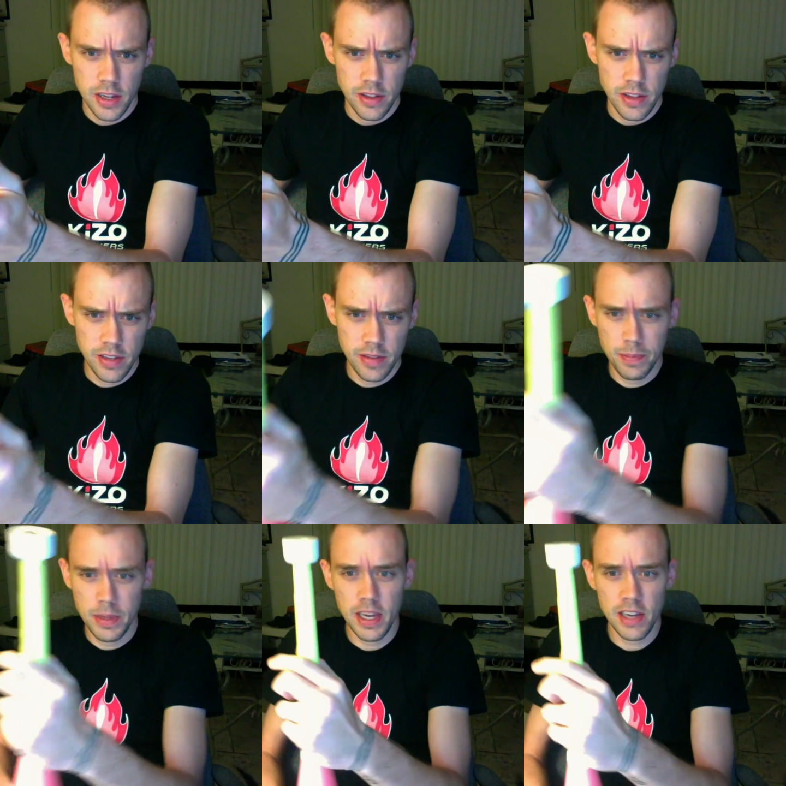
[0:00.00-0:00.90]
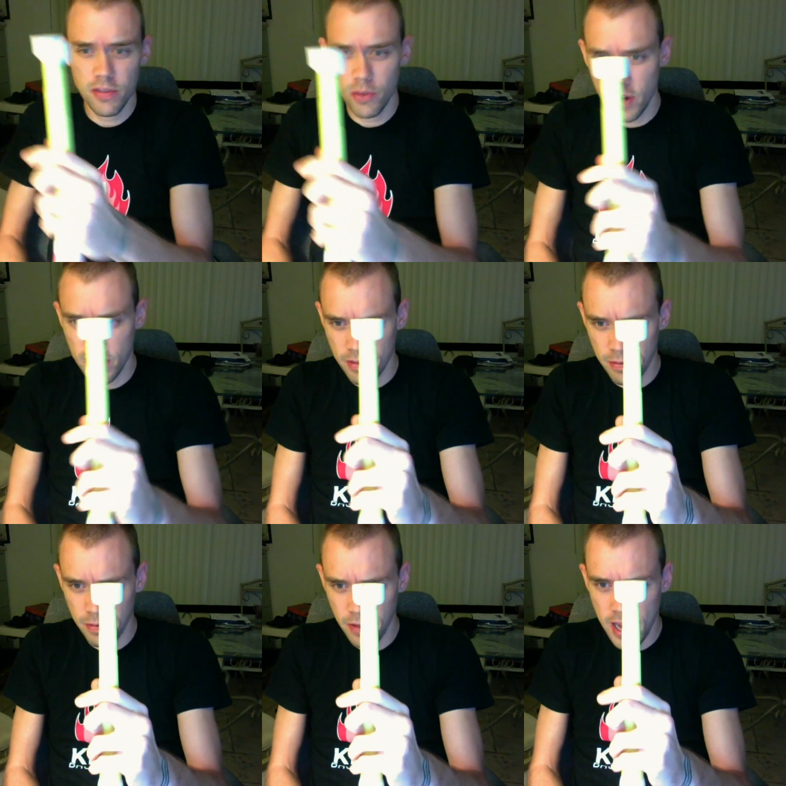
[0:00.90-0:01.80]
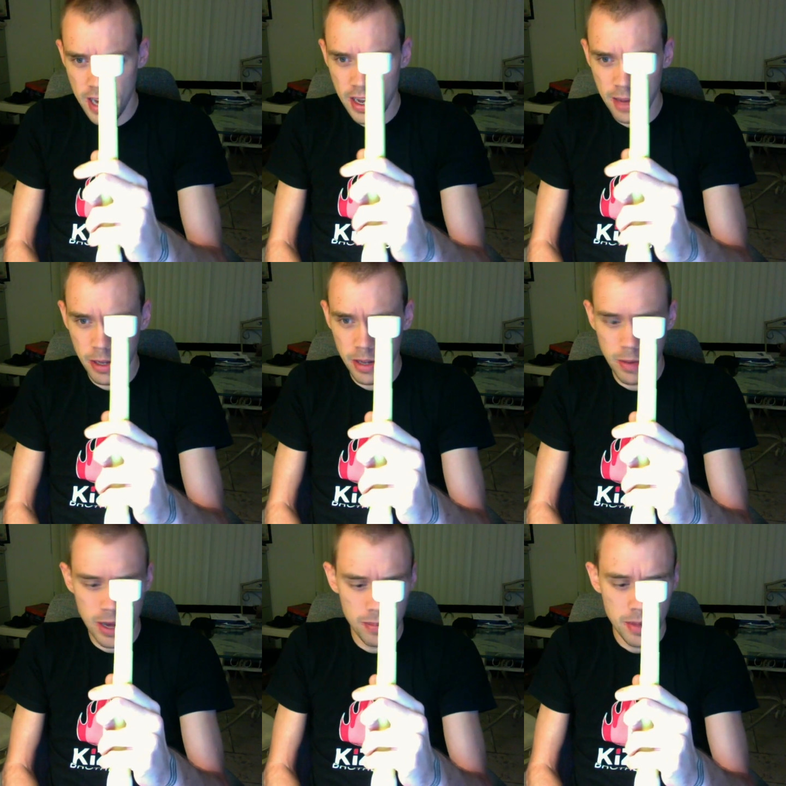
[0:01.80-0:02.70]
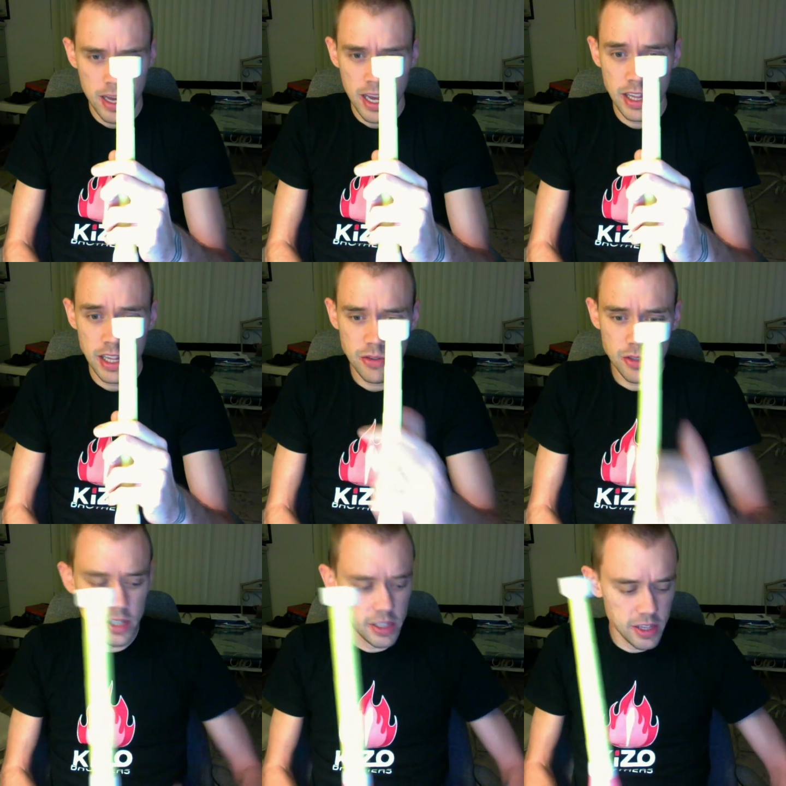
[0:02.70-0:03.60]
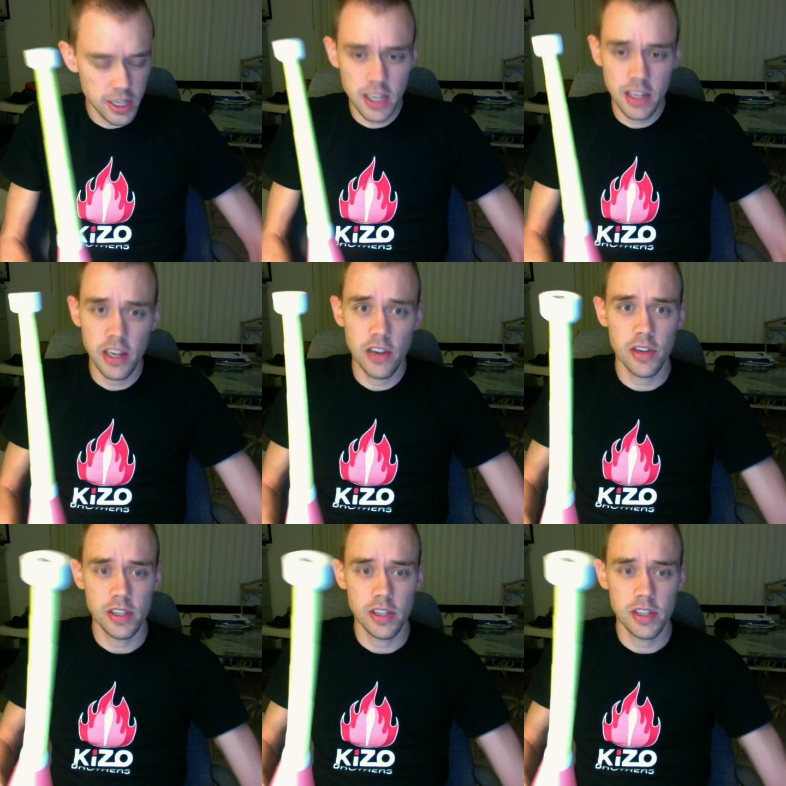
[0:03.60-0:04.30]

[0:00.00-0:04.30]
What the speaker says: This PX4 has a flat knob on the bottom, and the interesting thing in here is